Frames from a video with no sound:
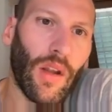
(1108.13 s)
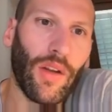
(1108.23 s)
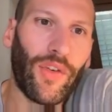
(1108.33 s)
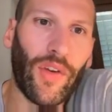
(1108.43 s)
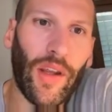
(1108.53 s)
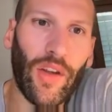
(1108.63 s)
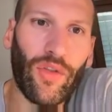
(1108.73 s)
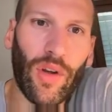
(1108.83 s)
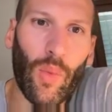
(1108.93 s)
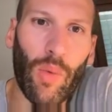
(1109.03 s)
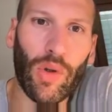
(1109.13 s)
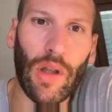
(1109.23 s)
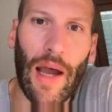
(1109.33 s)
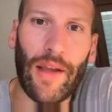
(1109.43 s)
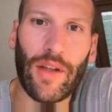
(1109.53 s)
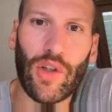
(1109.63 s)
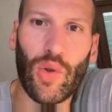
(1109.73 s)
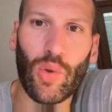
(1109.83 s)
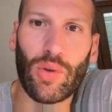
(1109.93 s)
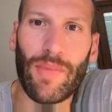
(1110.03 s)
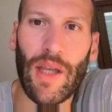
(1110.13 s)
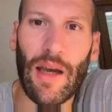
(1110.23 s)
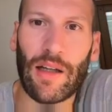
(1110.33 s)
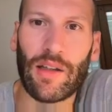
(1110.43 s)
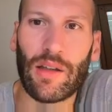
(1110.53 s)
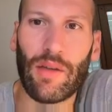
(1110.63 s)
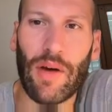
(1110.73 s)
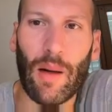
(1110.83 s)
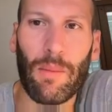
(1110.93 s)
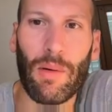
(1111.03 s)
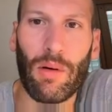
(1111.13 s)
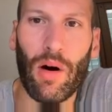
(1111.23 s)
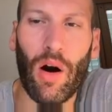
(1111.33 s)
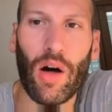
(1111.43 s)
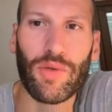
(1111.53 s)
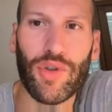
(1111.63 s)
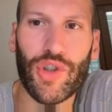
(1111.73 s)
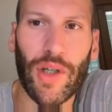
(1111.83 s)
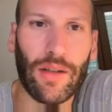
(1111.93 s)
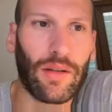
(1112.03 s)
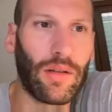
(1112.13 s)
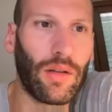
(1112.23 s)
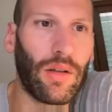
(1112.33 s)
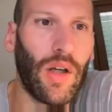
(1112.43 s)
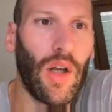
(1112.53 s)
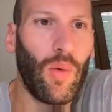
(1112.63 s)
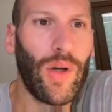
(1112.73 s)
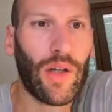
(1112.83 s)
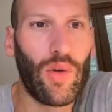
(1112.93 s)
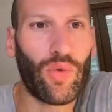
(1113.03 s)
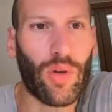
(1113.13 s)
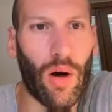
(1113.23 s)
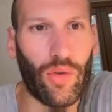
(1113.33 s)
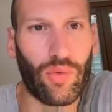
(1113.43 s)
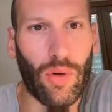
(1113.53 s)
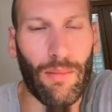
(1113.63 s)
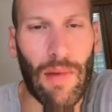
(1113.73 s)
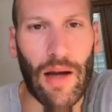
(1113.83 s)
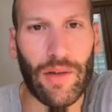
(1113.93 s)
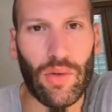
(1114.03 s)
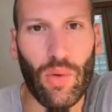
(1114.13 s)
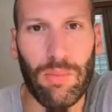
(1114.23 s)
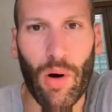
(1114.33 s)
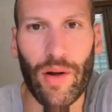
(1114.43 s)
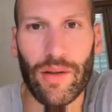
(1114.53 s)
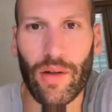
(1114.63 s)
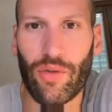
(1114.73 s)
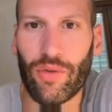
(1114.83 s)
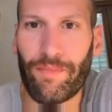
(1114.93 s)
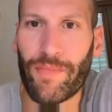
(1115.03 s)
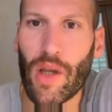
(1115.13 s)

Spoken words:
Since we would like the queue to be an identifiable object, we can use const to combine the two pointers.